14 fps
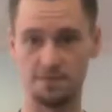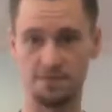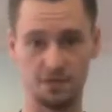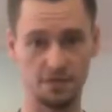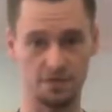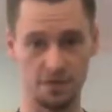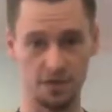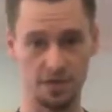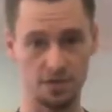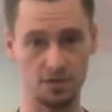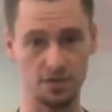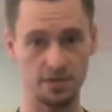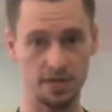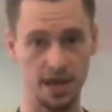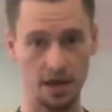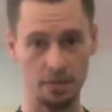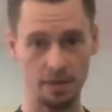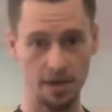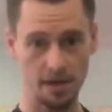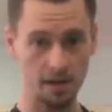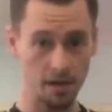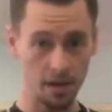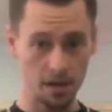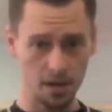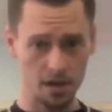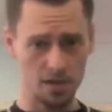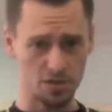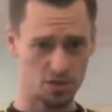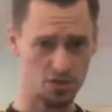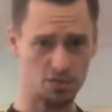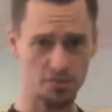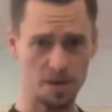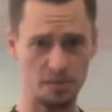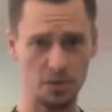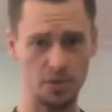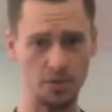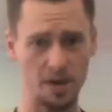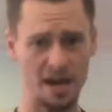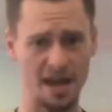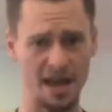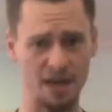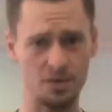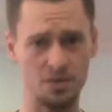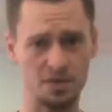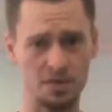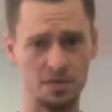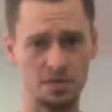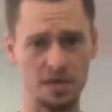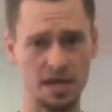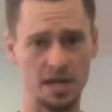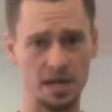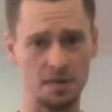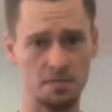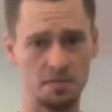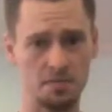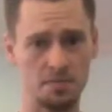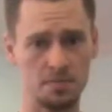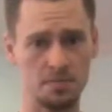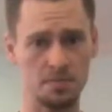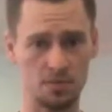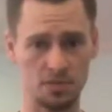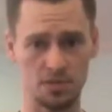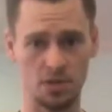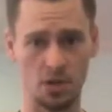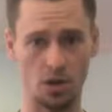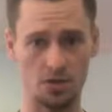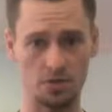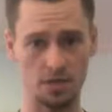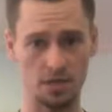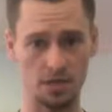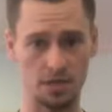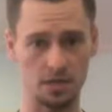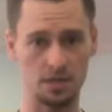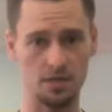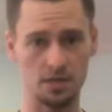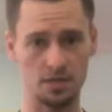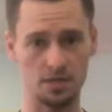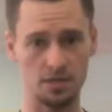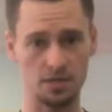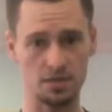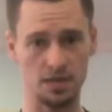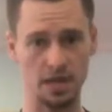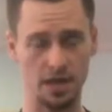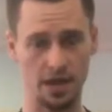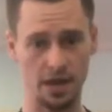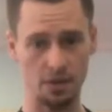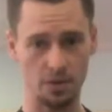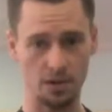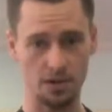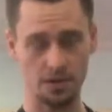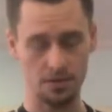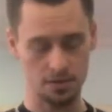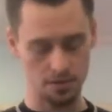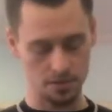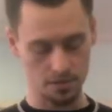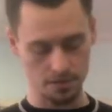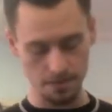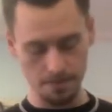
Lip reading: feel free to do it that way. Just remember we want to end with the same result here, and you'll see how that works.